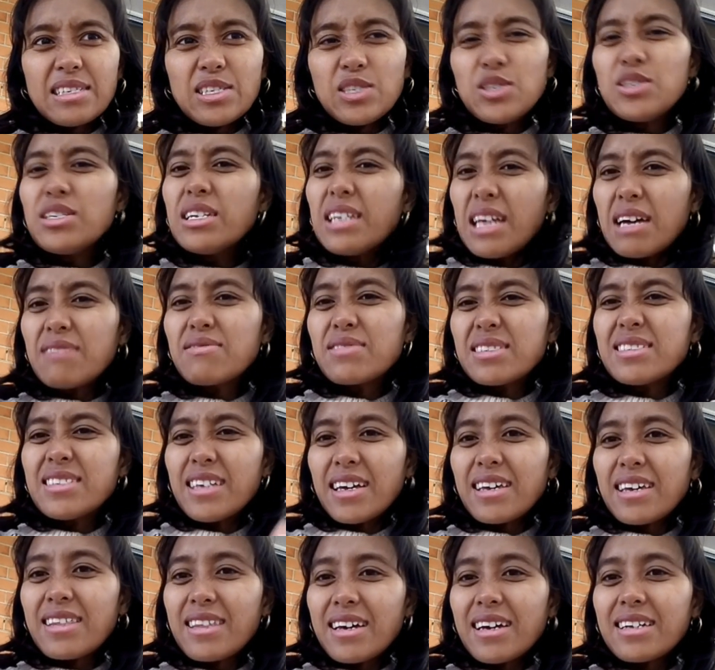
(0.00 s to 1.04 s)
shouldn't have to
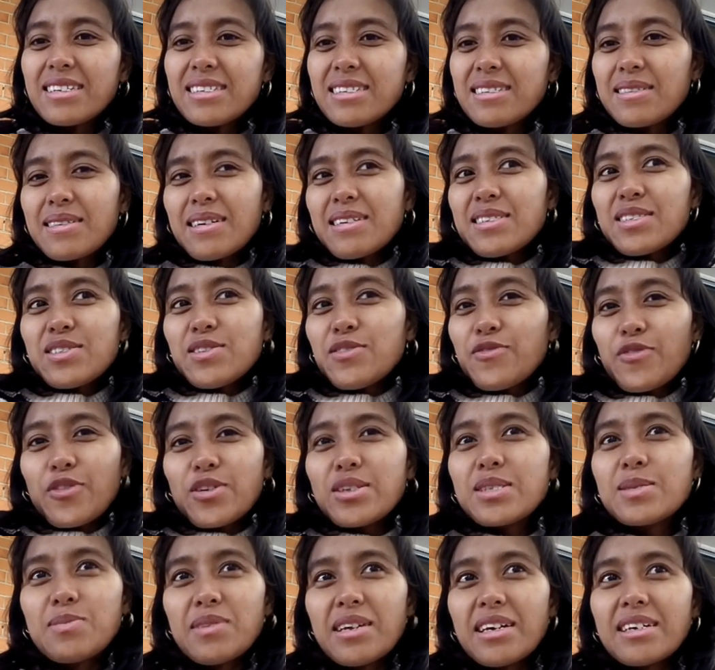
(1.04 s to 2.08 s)
say that as the
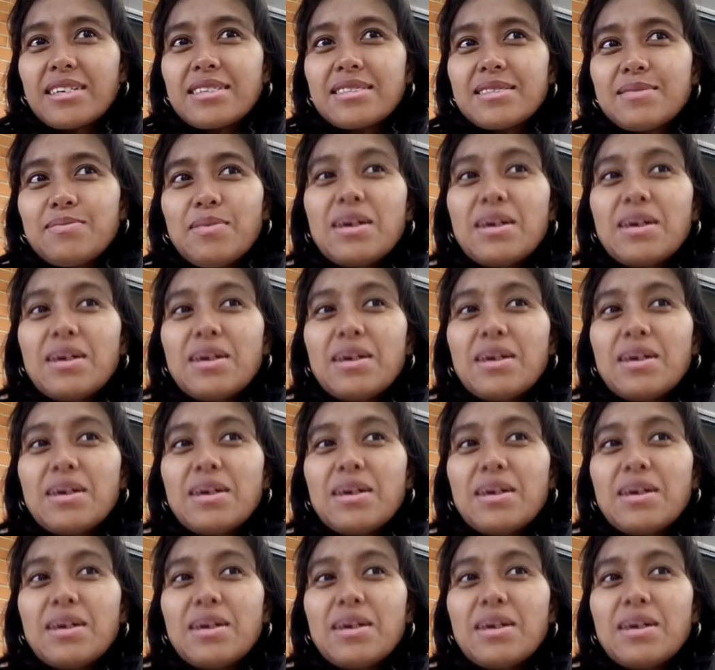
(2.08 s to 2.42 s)
first place.